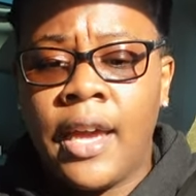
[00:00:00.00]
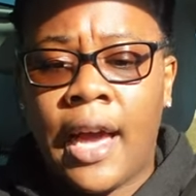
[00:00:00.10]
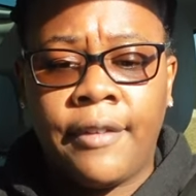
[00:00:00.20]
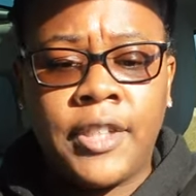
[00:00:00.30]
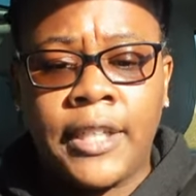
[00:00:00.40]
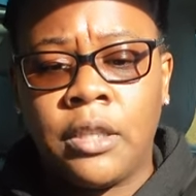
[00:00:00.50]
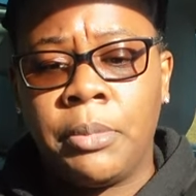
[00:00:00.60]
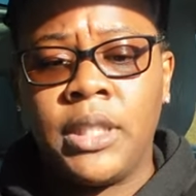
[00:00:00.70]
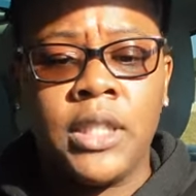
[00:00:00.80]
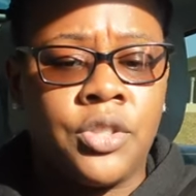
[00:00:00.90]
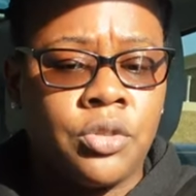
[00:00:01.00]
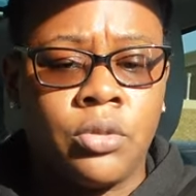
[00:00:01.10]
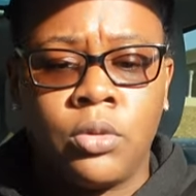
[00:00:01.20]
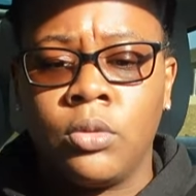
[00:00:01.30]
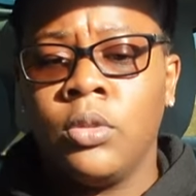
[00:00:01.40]
I've tried the
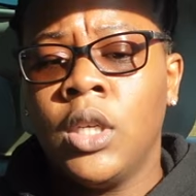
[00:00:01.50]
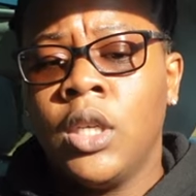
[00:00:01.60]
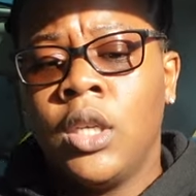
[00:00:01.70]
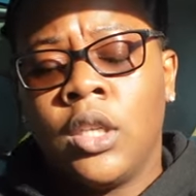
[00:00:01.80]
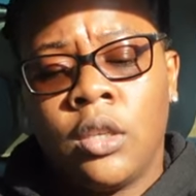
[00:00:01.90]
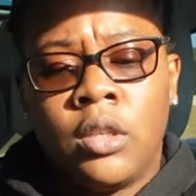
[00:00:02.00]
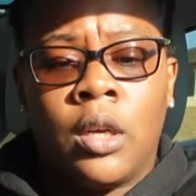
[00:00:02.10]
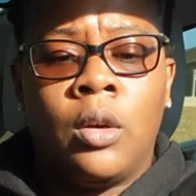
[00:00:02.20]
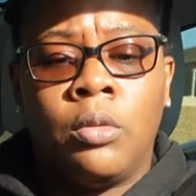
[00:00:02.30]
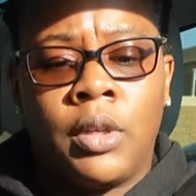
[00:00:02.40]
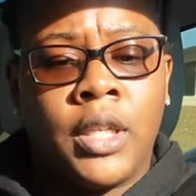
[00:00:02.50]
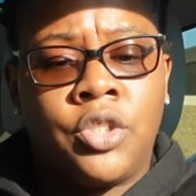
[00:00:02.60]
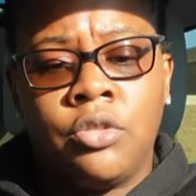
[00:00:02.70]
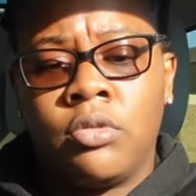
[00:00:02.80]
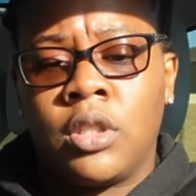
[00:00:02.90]
medicinal, you know,
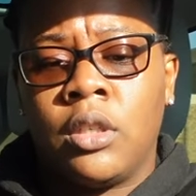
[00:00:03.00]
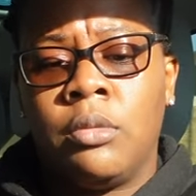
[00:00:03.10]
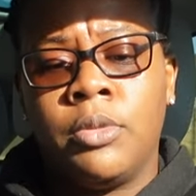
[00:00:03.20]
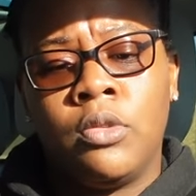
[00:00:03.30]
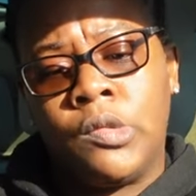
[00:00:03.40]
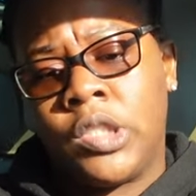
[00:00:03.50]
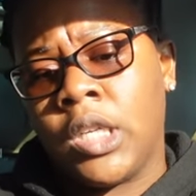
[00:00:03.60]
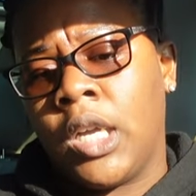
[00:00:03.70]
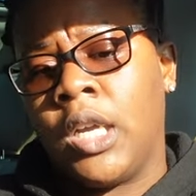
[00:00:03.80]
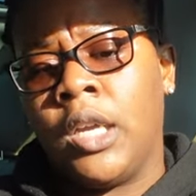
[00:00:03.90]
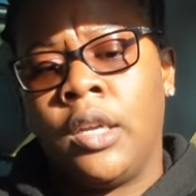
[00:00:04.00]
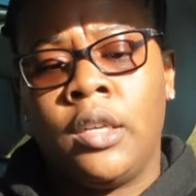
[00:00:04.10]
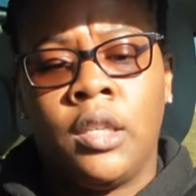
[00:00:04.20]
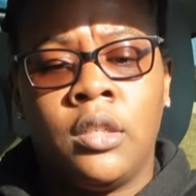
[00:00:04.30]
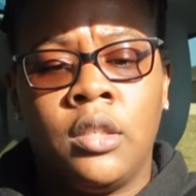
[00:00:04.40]
get you some
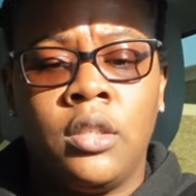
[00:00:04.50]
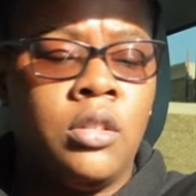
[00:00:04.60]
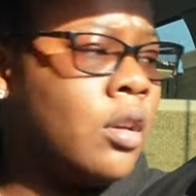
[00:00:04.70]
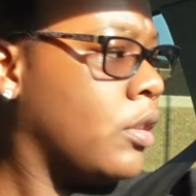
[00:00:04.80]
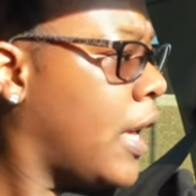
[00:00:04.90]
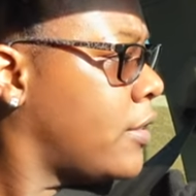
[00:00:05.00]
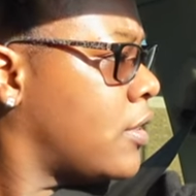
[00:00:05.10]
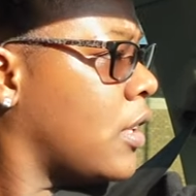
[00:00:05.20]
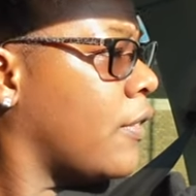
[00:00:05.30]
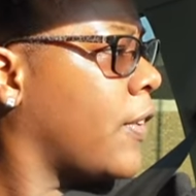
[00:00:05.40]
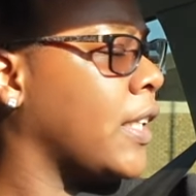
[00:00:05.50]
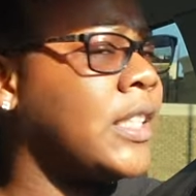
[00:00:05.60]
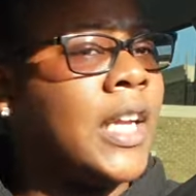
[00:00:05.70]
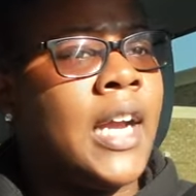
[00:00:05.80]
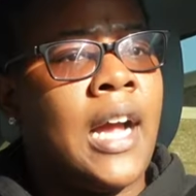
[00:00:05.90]
moonshine and, you know, that stuff right
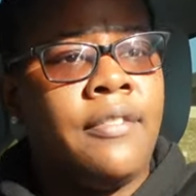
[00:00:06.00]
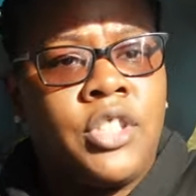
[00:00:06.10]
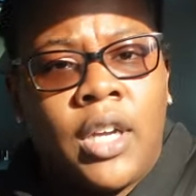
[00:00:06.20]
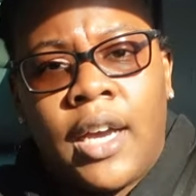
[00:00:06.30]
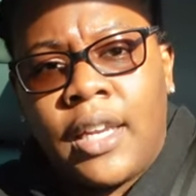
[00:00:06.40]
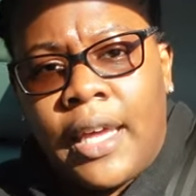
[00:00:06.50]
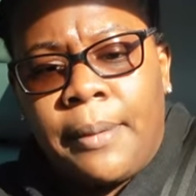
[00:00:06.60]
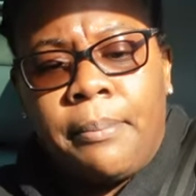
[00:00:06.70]
there. I've tried like